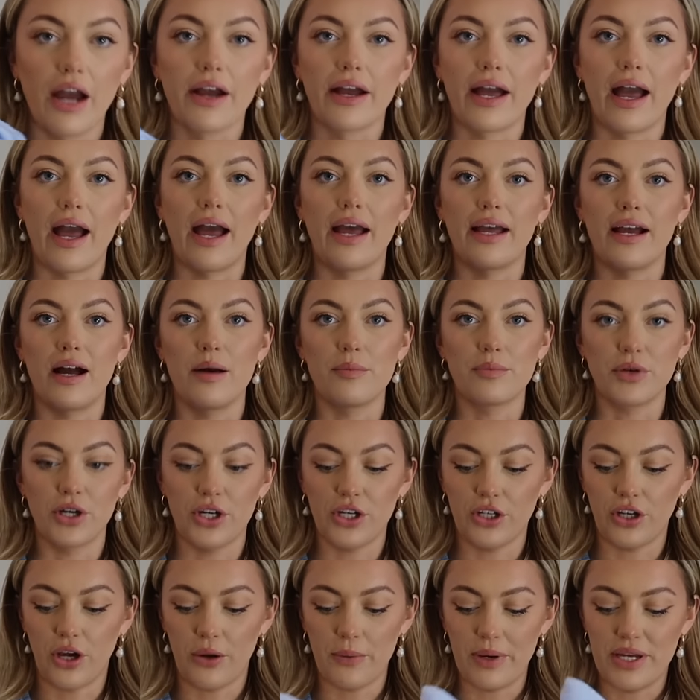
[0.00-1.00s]
Okay, I'm
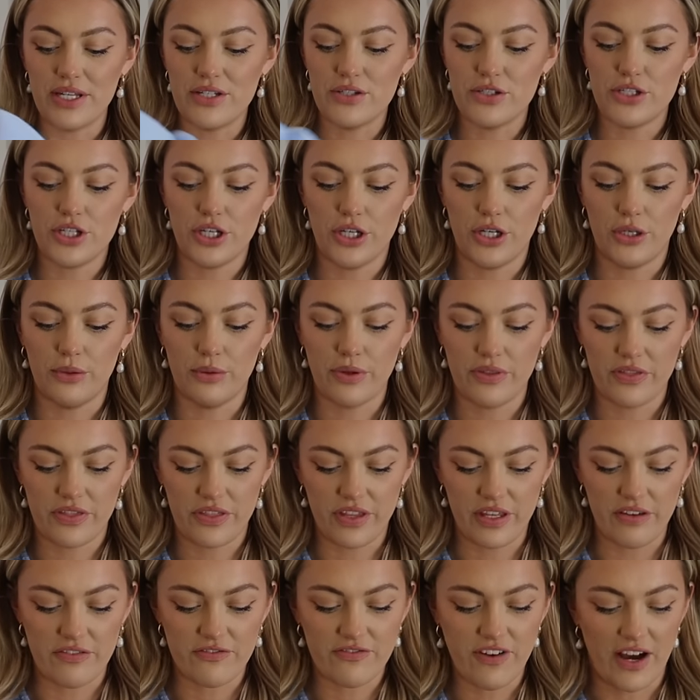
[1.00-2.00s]
gonna go into
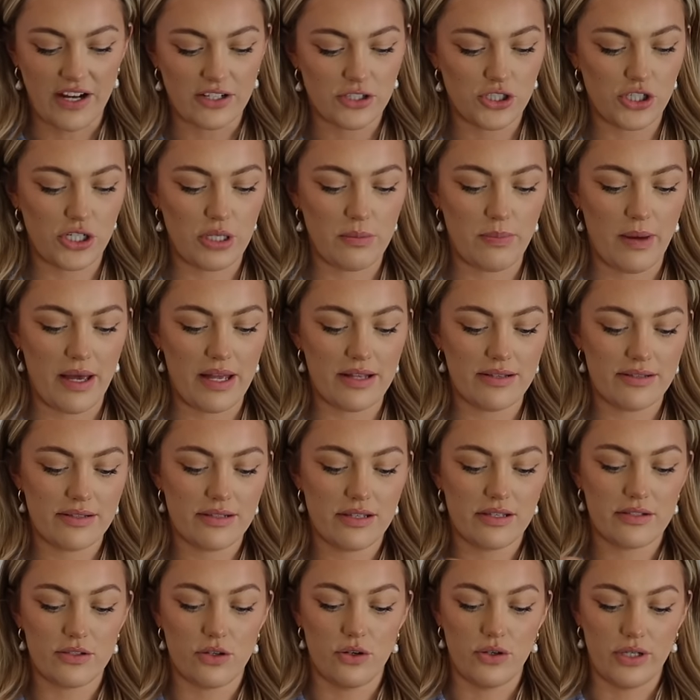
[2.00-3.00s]
the fashion-y bits
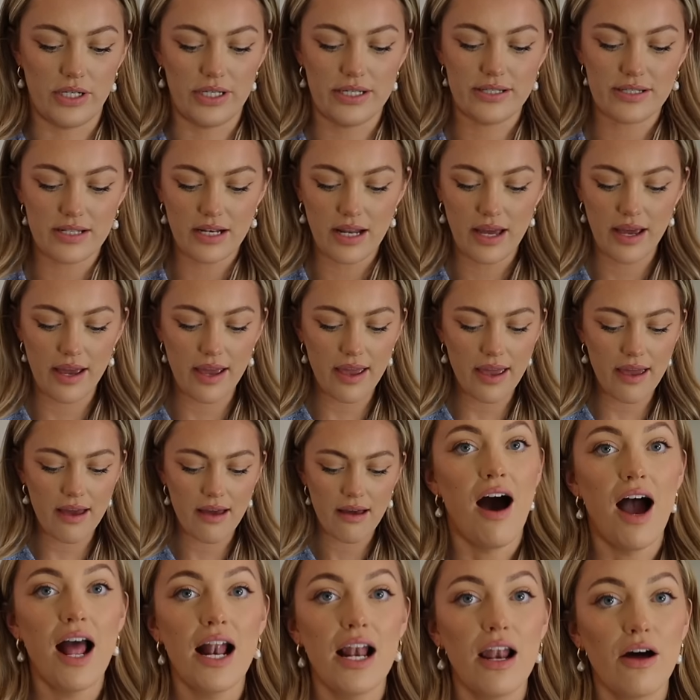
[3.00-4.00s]
because honestly,
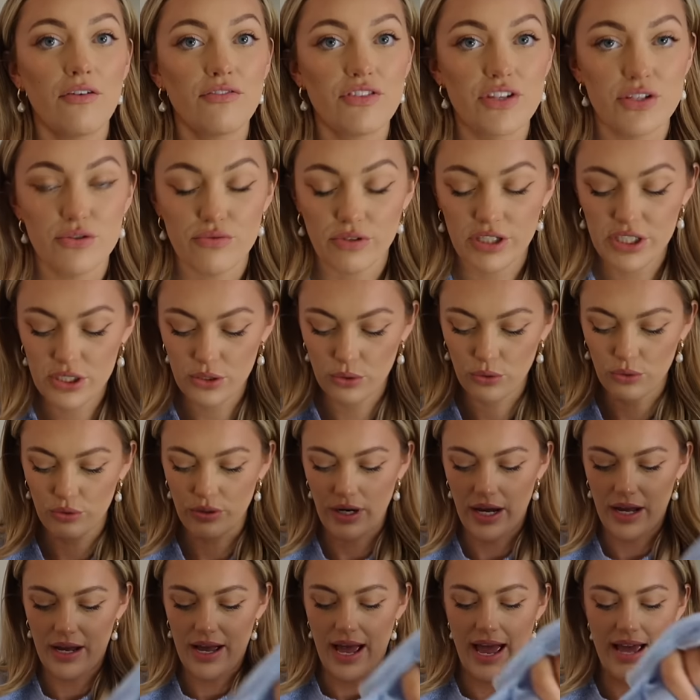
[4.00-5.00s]
I love this Rita
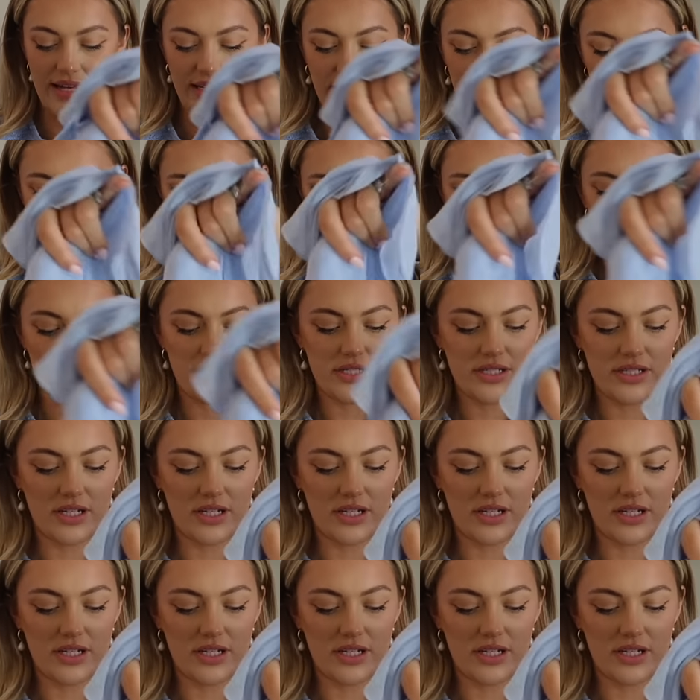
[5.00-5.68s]
Ora edit that she's